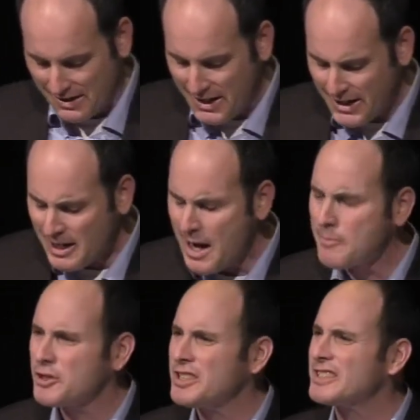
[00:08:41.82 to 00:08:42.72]
The
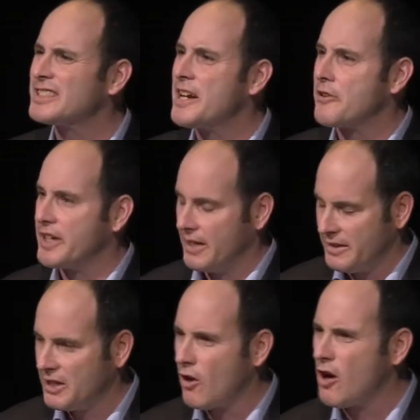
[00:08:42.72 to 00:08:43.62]
e-commerce hysteria,
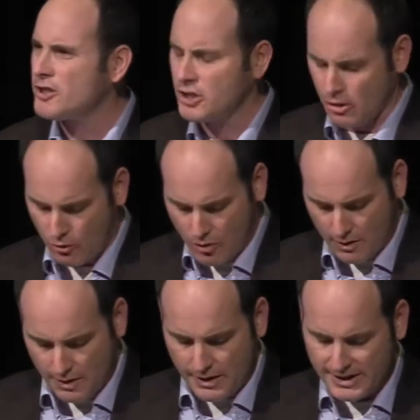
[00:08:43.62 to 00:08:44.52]
it also
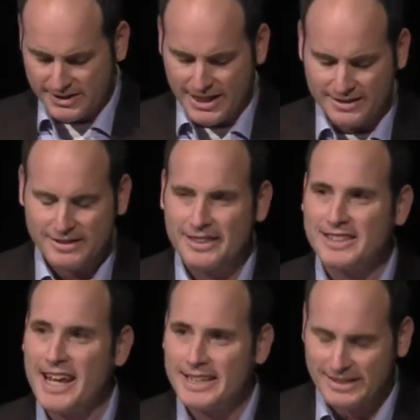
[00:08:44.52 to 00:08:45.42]
extends to the
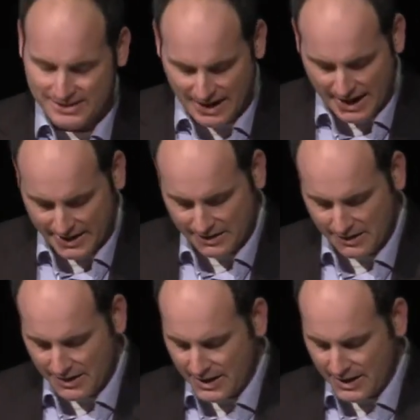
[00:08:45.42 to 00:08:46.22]
tenant side.